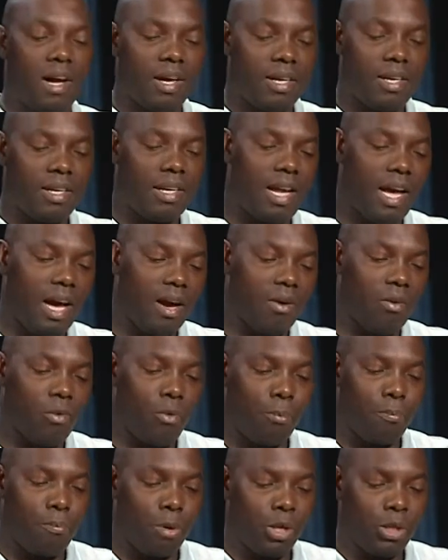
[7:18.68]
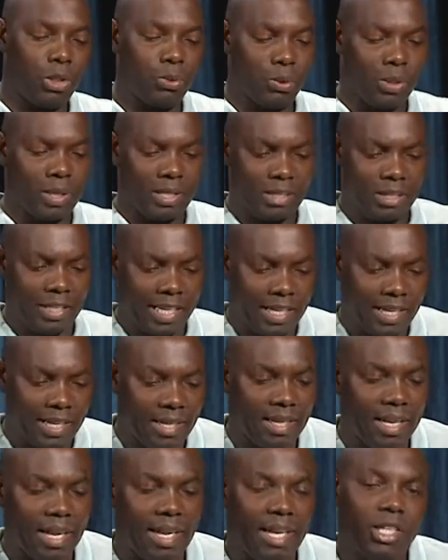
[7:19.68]
Now, point well
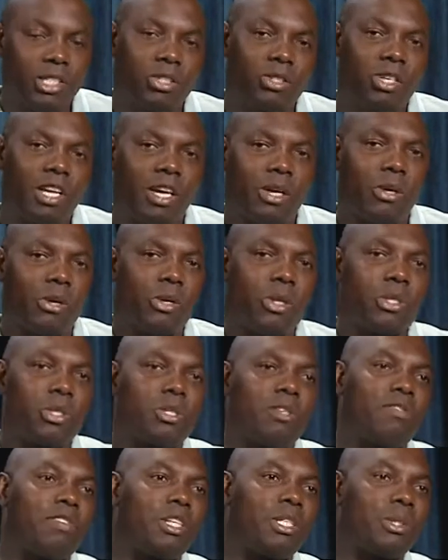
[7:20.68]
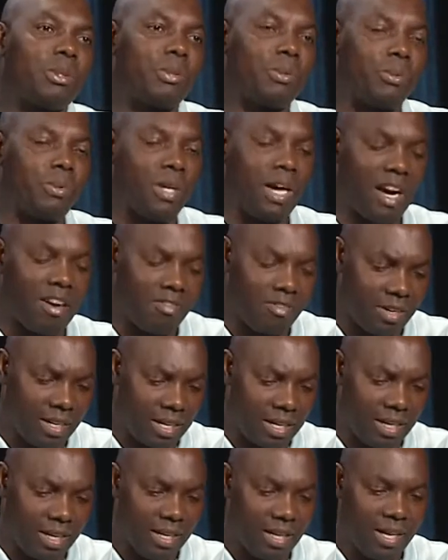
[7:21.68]
taken. Let's cross over to
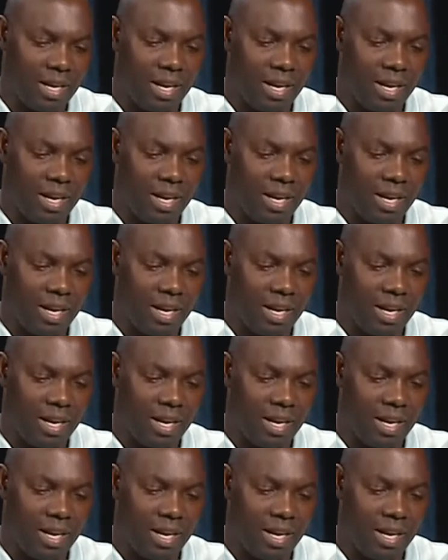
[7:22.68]
Africa.